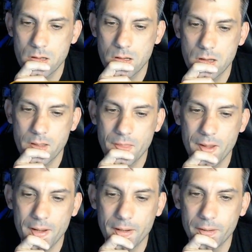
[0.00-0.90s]
And
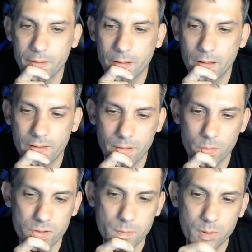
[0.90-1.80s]
then I think we'll
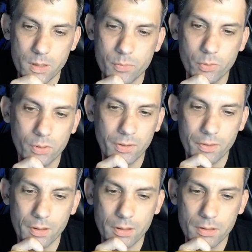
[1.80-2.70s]
just play Brutal
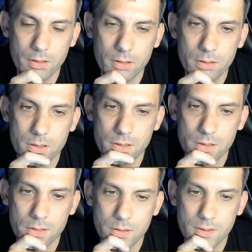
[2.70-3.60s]
Cathar.
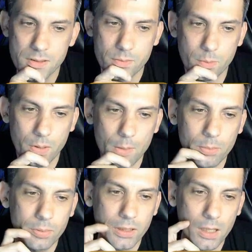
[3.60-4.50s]
Since we're
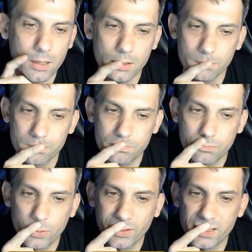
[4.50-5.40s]
probably not going to
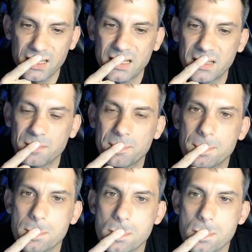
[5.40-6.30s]
really need it.
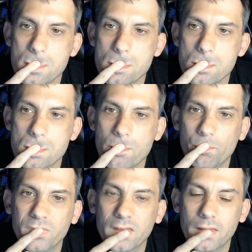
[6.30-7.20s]

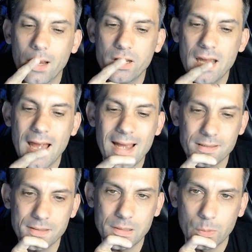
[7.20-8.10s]
Now he has
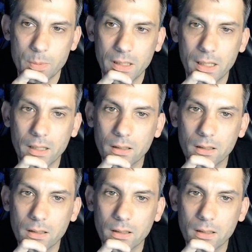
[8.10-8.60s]
to sweep again.